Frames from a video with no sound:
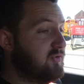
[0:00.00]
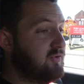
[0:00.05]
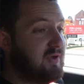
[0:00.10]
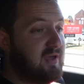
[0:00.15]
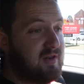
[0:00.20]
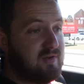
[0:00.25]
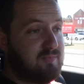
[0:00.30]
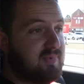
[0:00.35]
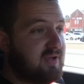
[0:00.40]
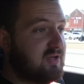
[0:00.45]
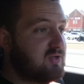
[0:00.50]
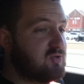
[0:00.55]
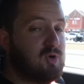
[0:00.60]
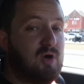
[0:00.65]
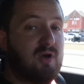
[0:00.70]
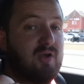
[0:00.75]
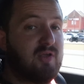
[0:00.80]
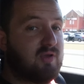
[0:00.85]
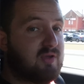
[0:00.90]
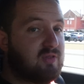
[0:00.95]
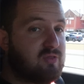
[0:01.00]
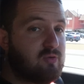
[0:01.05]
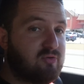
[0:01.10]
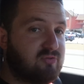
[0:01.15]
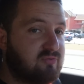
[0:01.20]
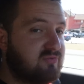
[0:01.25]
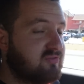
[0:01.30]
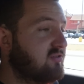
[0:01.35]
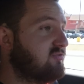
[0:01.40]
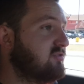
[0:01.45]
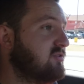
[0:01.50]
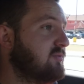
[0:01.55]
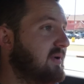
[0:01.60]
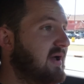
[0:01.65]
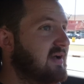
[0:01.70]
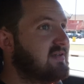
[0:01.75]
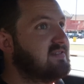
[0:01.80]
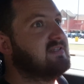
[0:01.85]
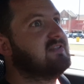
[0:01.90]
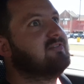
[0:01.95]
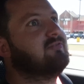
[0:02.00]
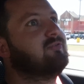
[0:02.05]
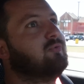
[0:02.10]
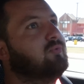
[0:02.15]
You get a big trunk, you can throw some stuff in the back seats if